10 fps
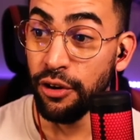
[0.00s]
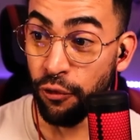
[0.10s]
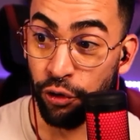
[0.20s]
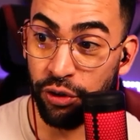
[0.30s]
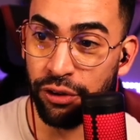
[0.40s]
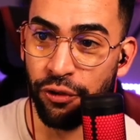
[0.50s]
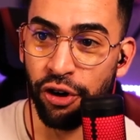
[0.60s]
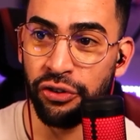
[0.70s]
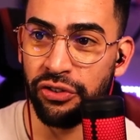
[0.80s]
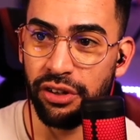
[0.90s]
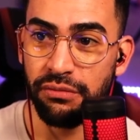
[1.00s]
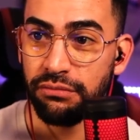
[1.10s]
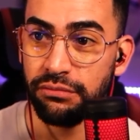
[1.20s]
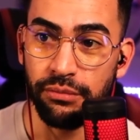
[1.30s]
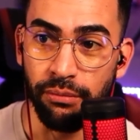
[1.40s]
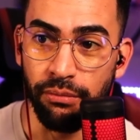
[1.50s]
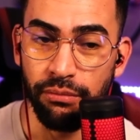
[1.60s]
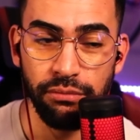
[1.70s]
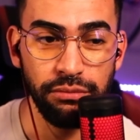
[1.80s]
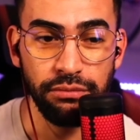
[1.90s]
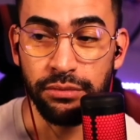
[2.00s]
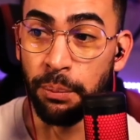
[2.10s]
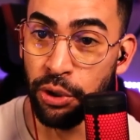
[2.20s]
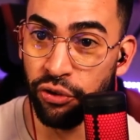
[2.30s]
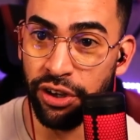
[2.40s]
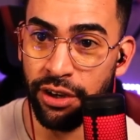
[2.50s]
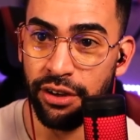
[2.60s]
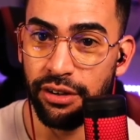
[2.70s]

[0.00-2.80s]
First things first, the music